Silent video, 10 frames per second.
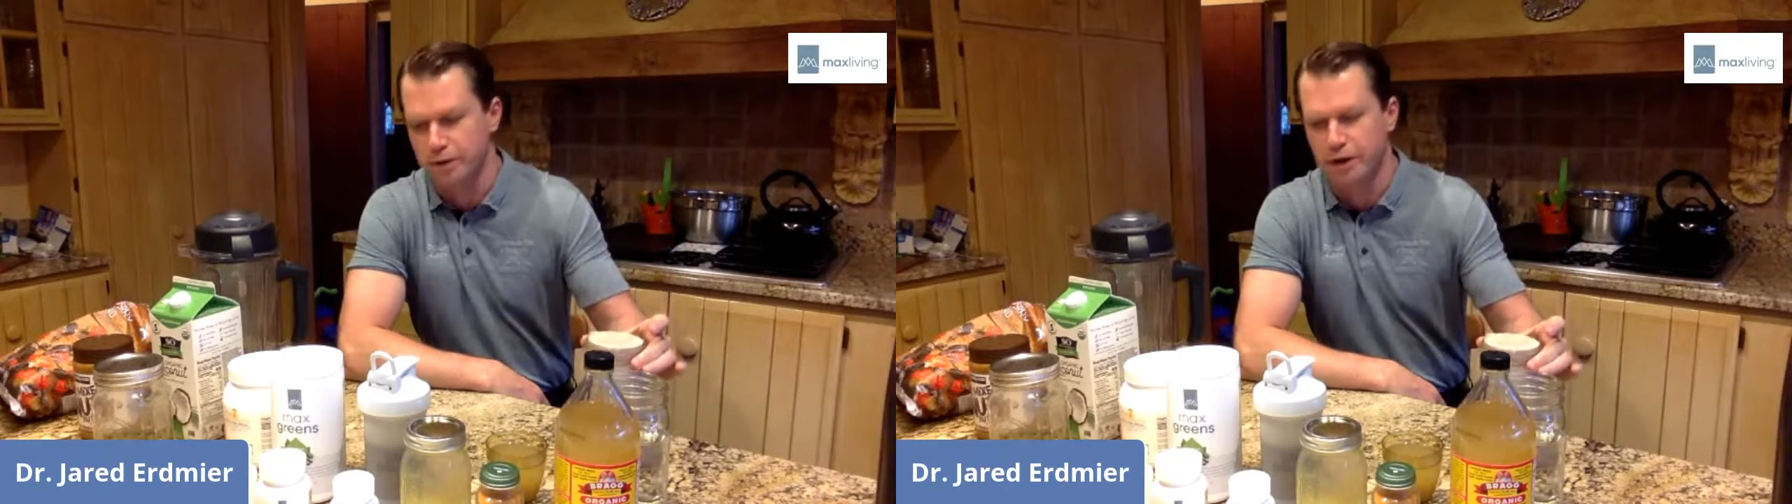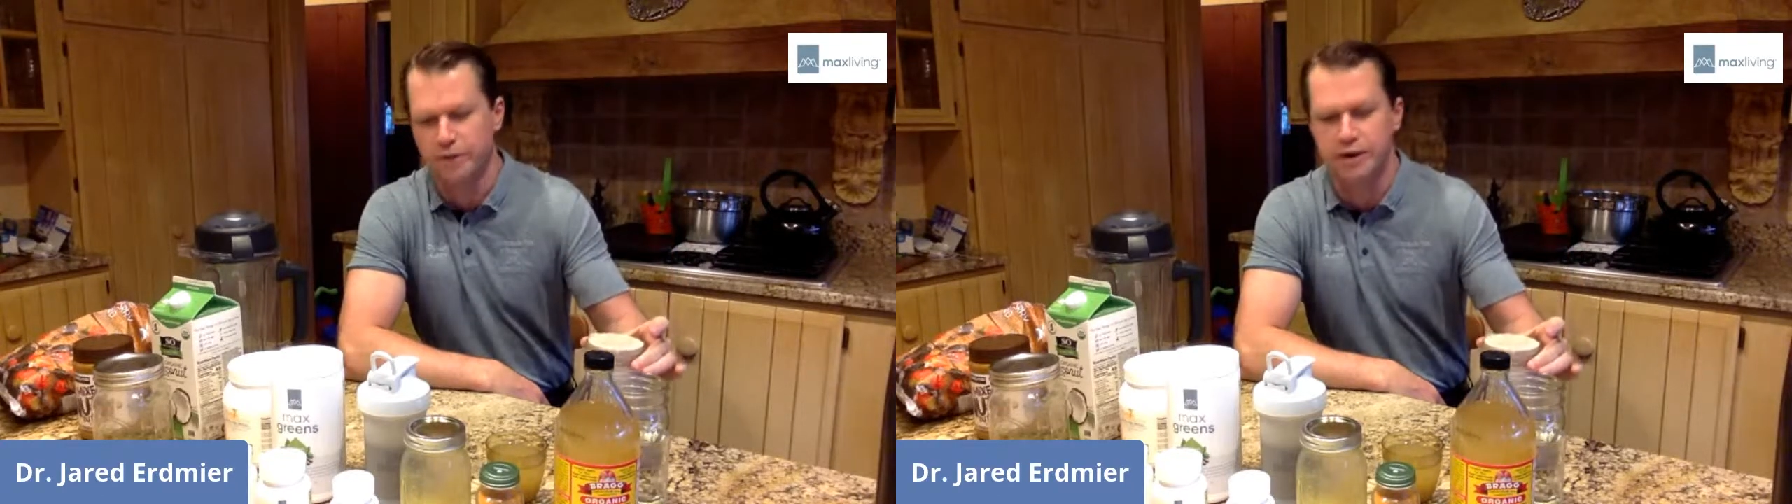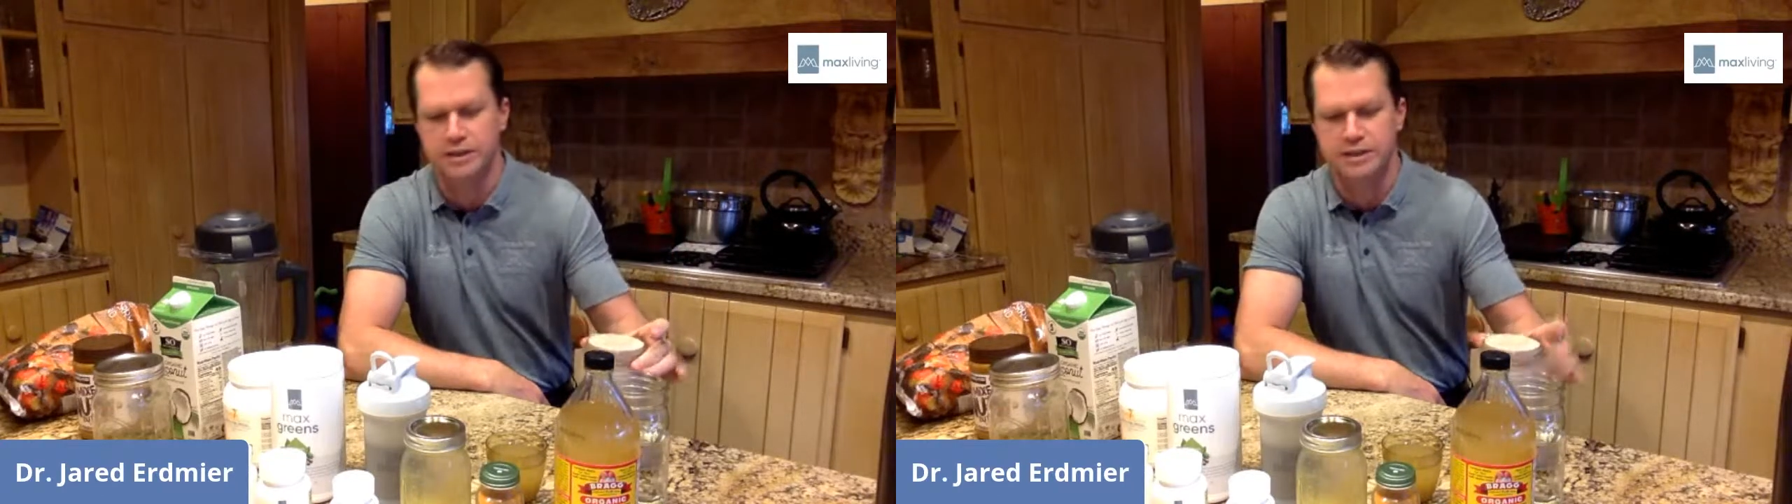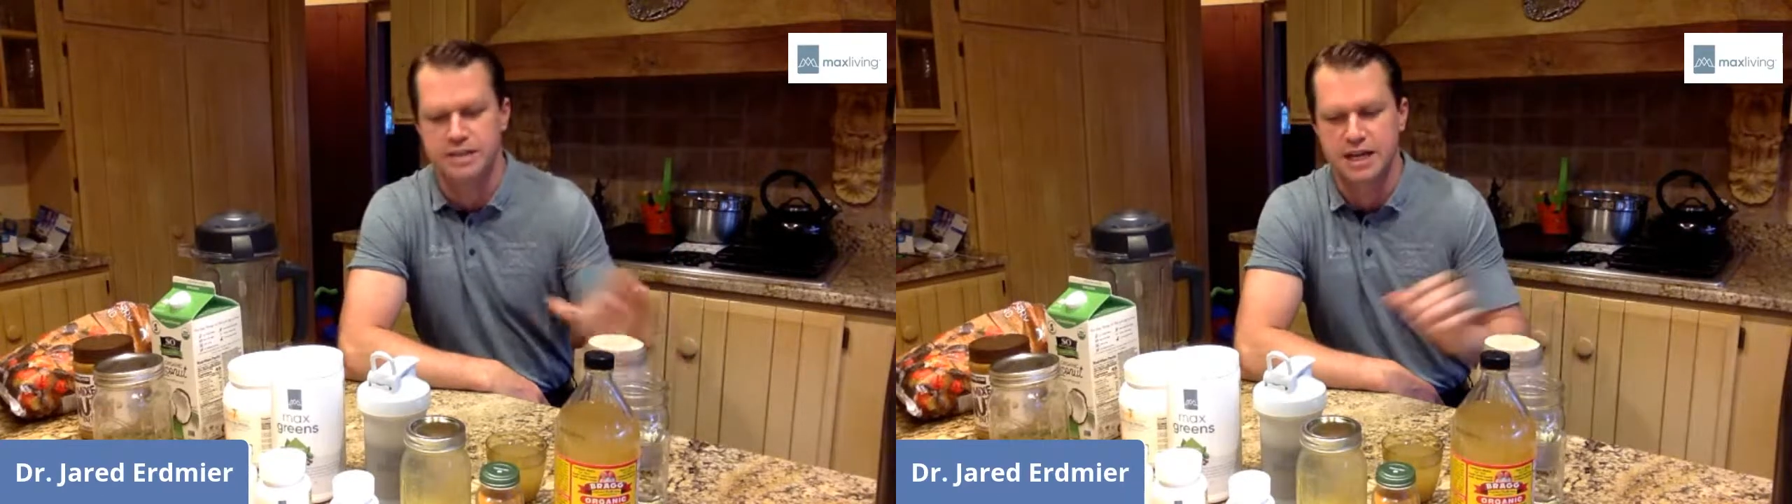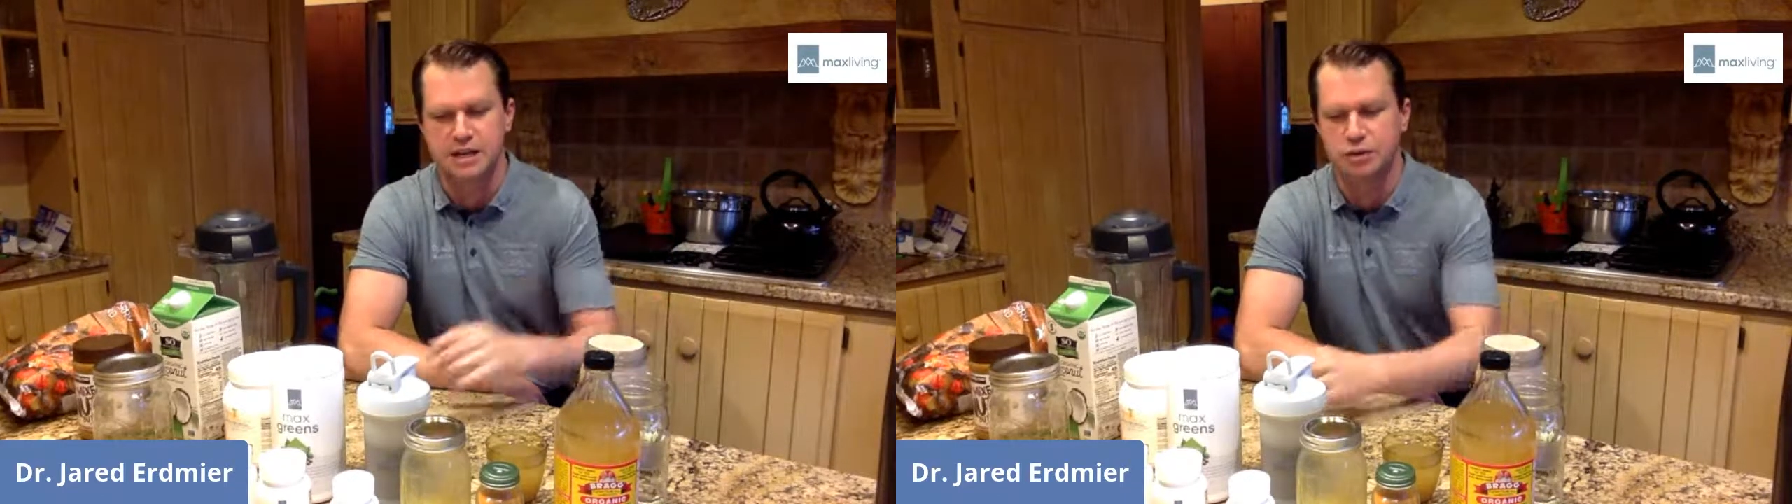but I wanted to
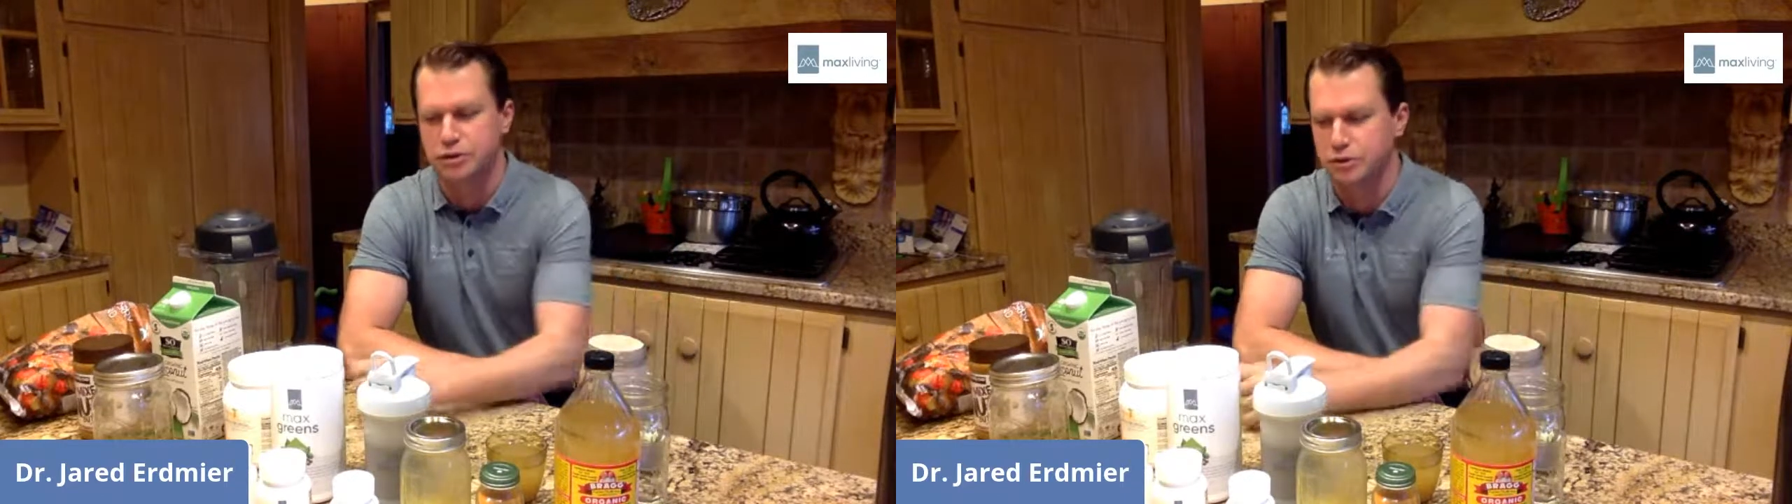take you